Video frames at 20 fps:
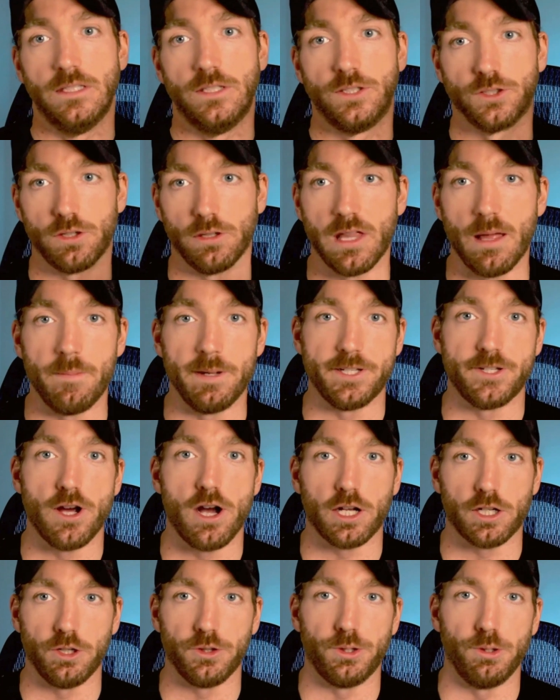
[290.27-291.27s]
So let me
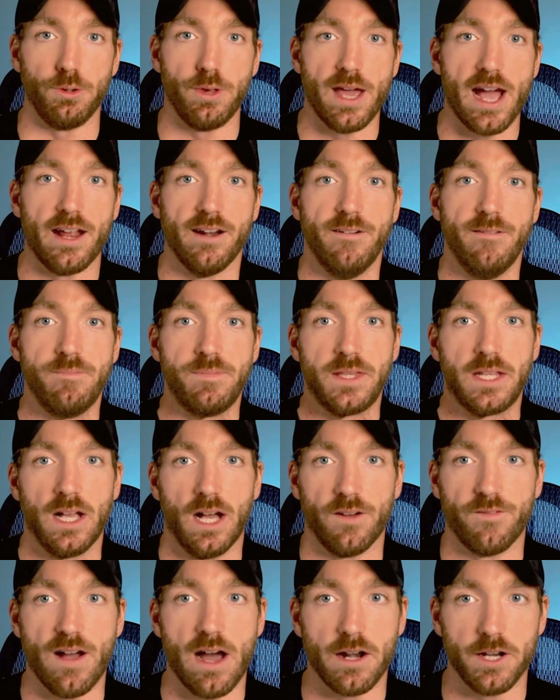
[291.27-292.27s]
talk you through that
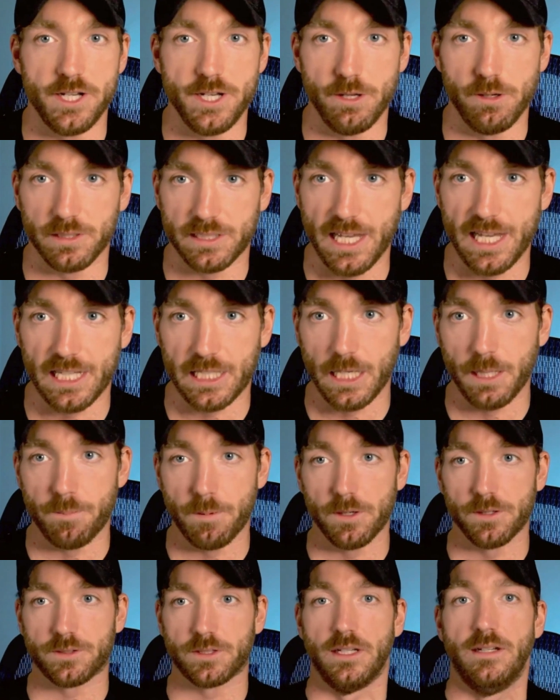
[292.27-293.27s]
of how to deal with
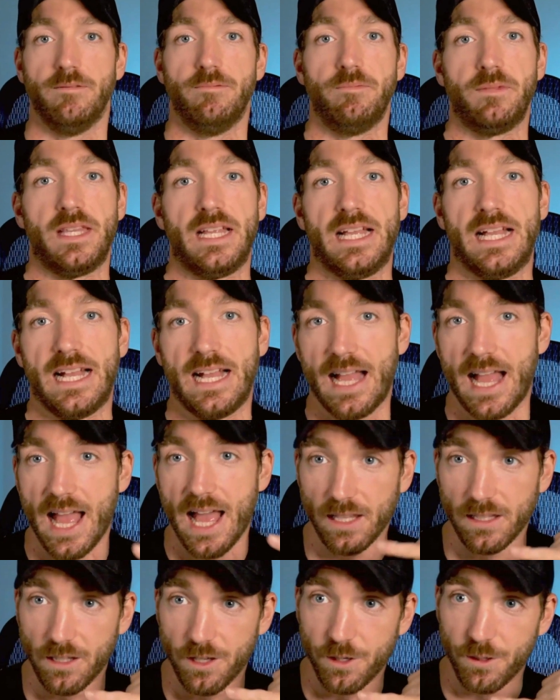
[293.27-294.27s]
gatekeepers.
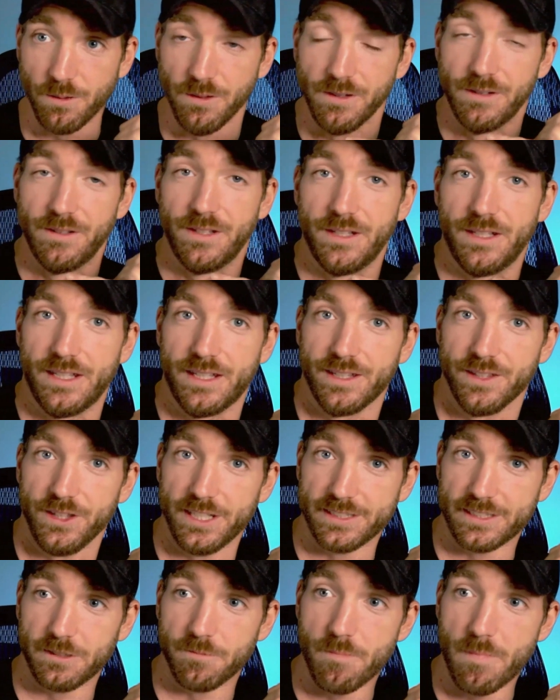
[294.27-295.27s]
"Hello,
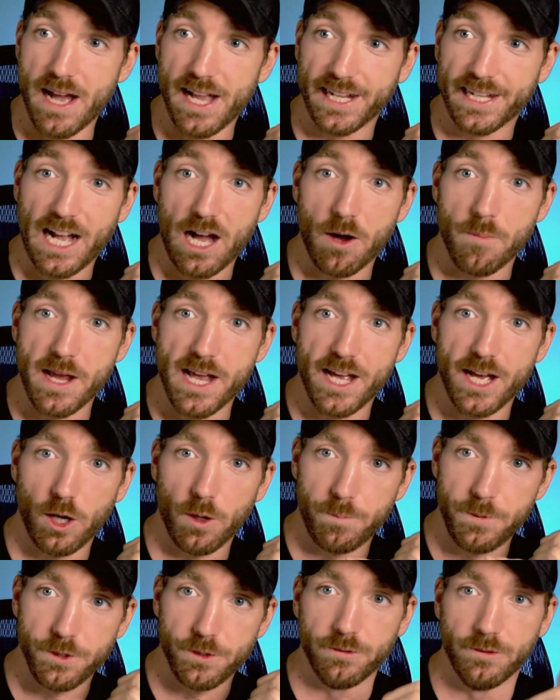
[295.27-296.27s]
this is Mike. How may I
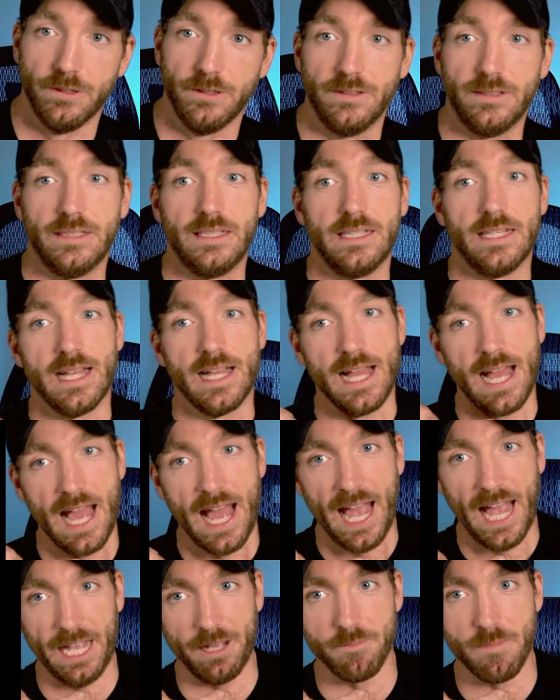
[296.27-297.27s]
help you?"
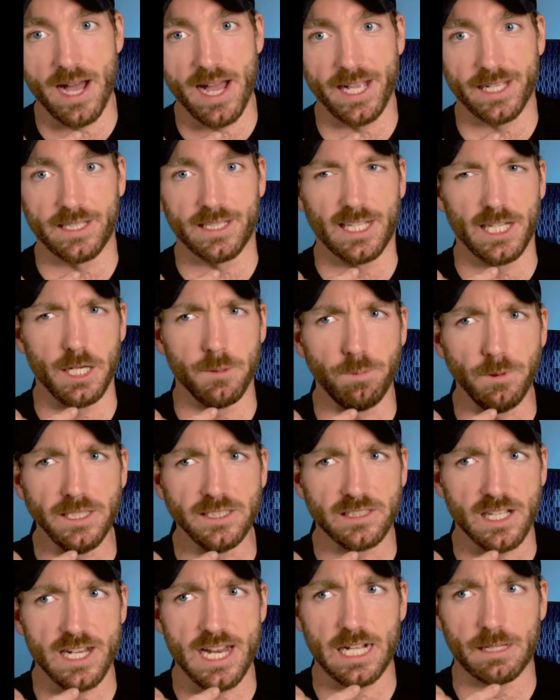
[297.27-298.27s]
"Hey, Mike, can you
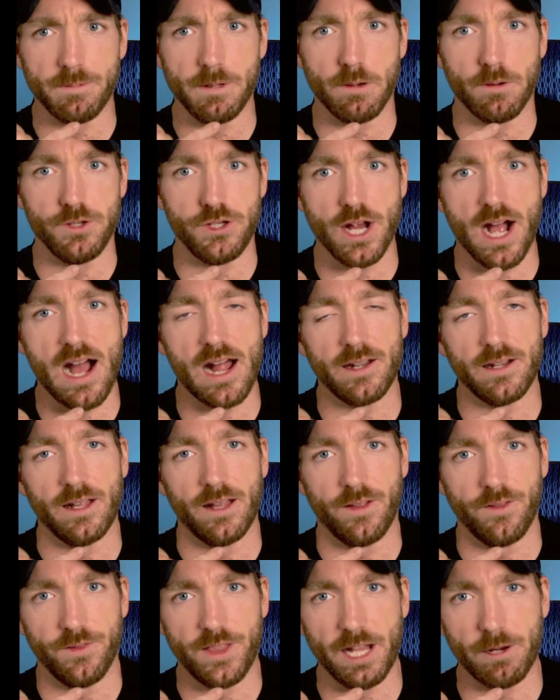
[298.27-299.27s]
please connect me with John?"
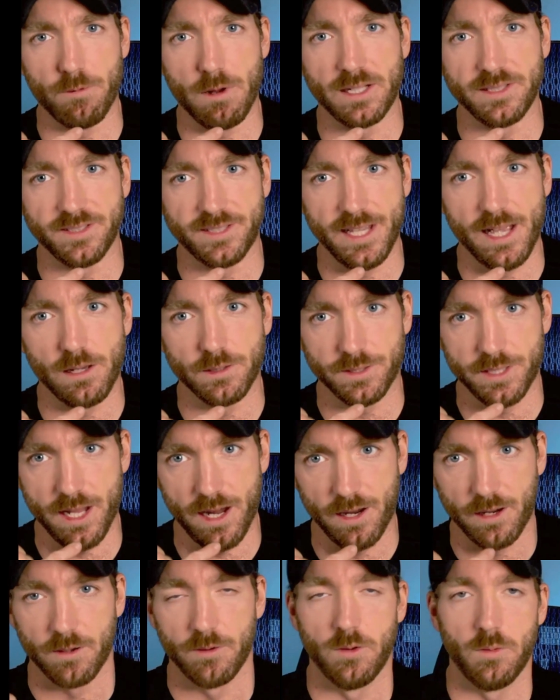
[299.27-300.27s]
They run sales
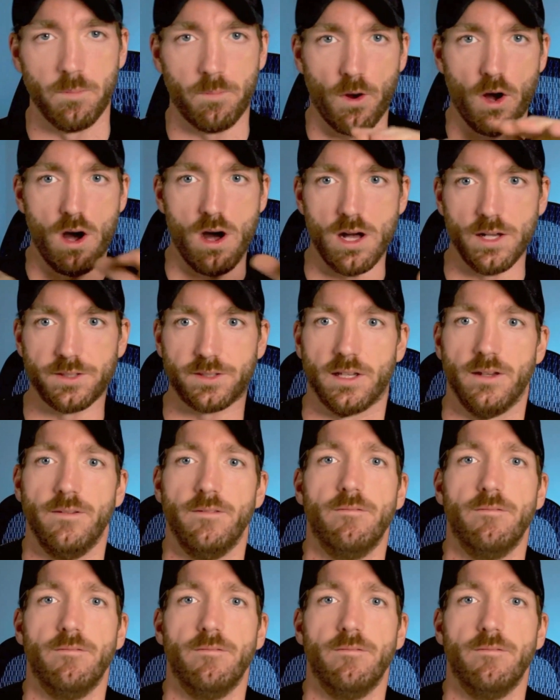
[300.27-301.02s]
there. Pause.